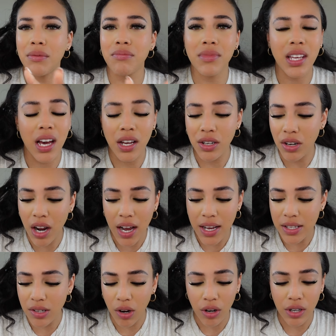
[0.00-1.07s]
The under
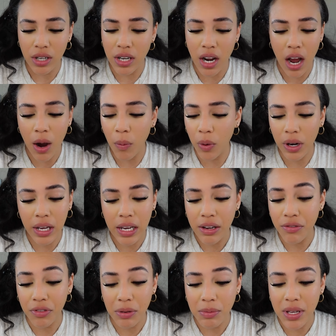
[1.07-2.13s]
eyes are not working
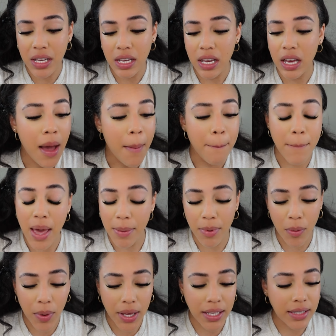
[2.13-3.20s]
for me.
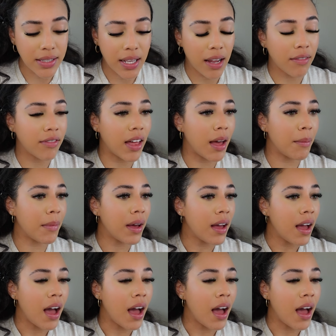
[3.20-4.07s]
Maybe we can save them.